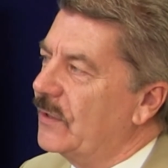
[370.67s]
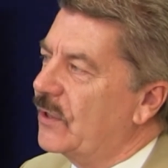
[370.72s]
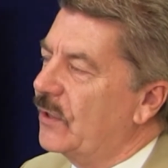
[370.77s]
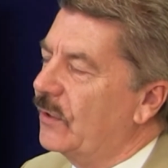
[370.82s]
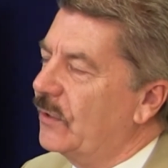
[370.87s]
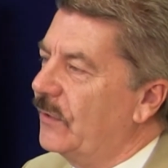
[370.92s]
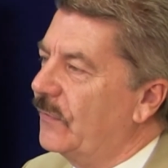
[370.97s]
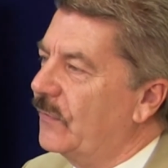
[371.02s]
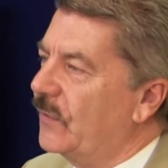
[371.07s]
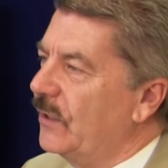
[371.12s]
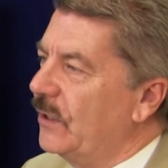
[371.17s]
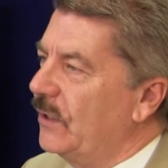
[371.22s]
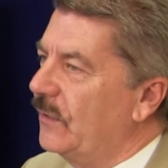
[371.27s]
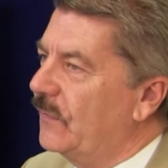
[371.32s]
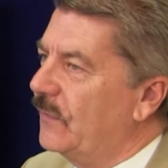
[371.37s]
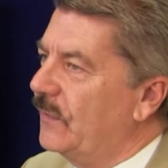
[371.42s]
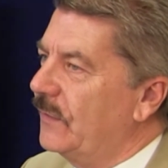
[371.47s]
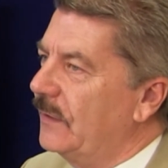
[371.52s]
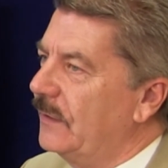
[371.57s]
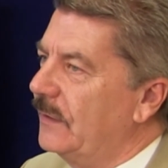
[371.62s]
So you've
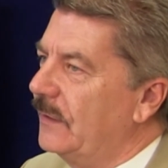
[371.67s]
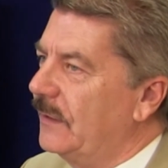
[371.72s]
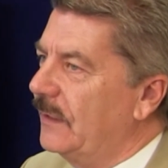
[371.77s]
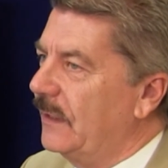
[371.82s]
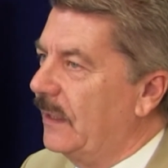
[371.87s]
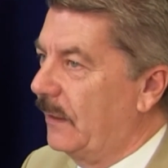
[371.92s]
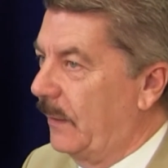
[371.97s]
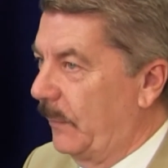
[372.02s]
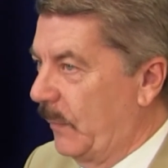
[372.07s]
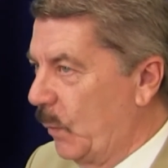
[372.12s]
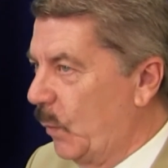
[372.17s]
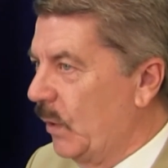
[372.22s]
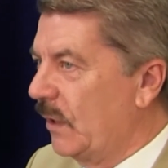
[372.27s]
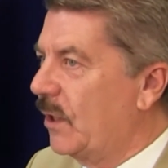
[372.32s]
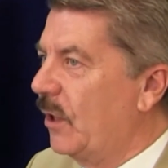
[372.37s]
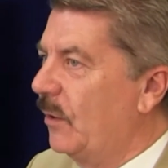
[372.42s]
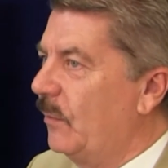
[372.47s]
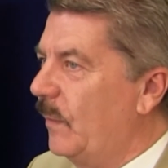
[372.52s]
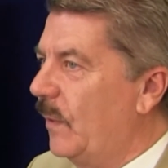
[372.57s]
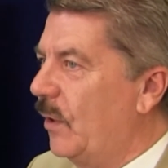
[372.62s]
you've, I mean, we'll
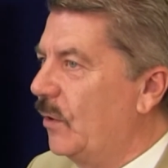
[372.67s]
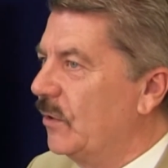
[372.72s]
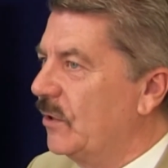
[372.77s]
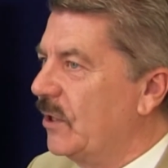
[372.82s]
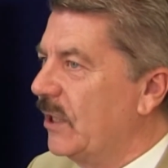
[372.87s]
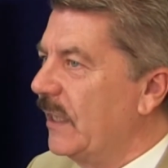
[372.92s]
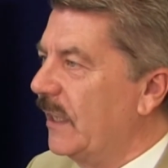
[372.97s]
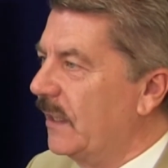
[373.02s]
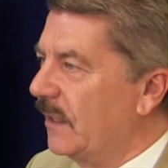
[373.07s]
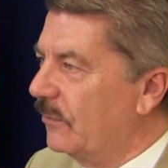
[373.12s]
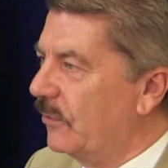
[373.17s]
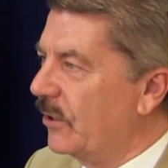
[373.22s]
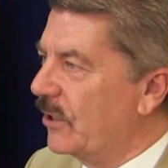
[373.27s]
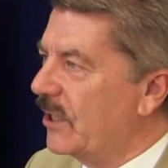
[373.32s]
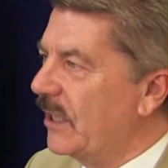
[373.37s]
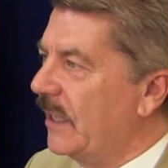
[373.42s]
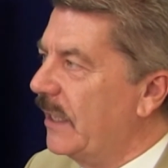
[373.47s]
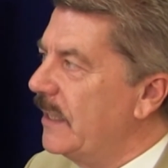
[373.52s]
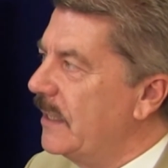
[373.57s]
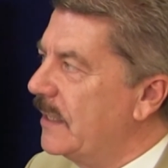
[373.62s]
come on to yellow
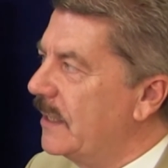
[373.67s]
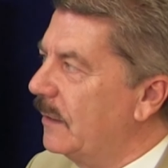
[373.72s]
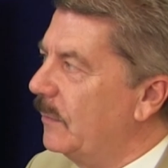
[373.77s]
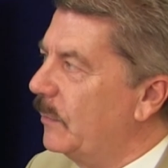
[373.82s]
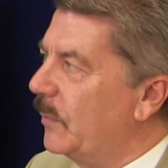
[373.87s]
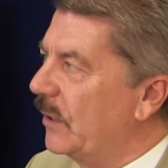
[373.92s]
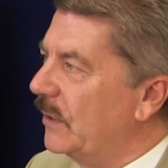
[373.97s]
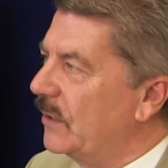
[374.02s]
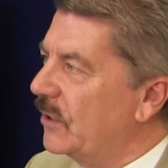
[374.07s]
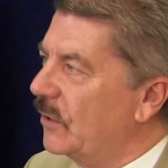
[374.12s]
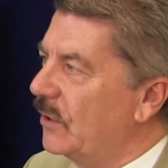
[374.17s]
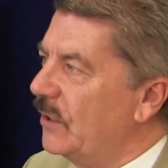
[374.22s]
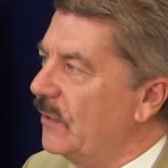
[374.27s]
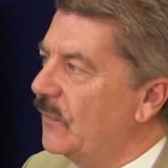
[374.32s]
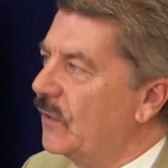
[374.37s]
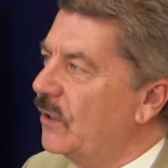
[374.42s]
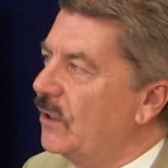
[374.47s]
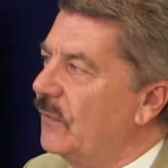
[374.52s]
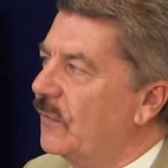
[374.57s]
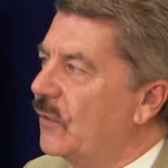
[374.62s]
rust later, but so
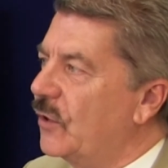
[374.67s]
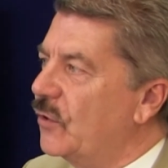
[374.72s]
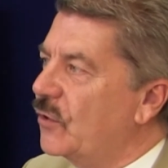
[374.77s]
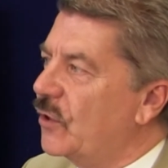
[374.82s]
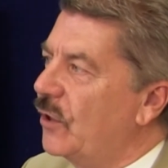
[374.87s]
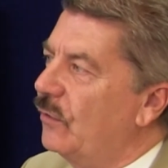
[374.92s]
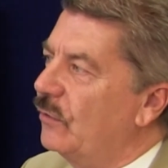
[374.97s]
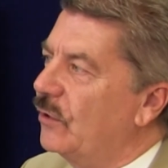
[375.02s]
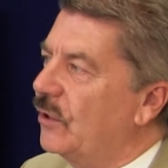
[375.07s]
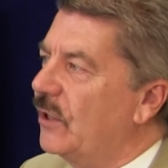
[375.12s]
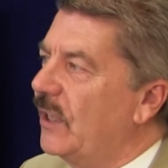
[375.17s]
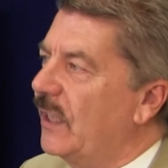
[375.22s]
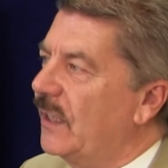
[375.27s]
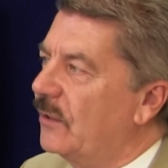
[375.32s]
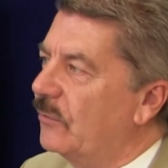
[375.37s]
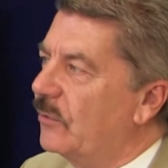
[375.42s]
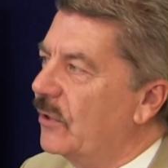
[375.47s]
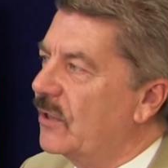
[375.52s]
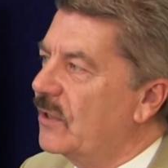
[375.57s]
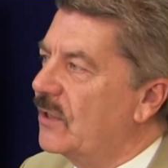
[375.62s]
you've you've controlled your
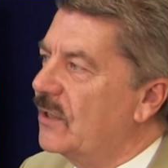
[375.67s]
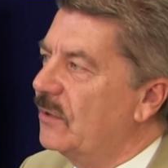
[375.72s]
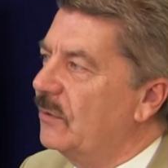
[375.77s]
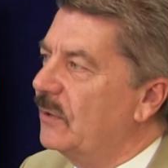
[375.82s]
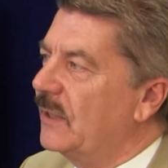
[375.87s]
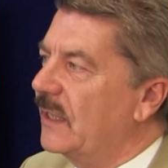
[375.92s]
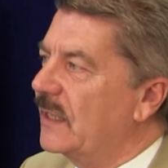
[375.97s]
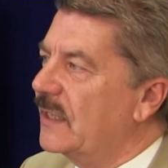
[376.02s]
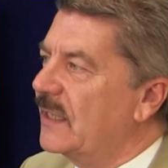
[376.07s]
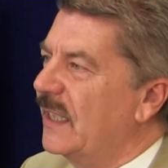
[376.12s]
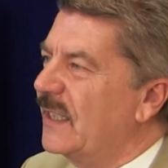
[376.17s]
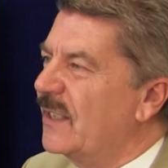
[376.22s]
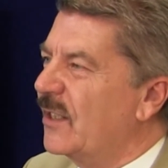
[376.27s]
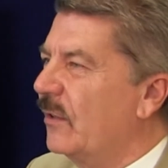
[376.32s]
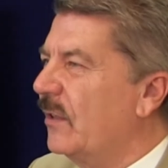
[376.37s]
yellow rust to an extent.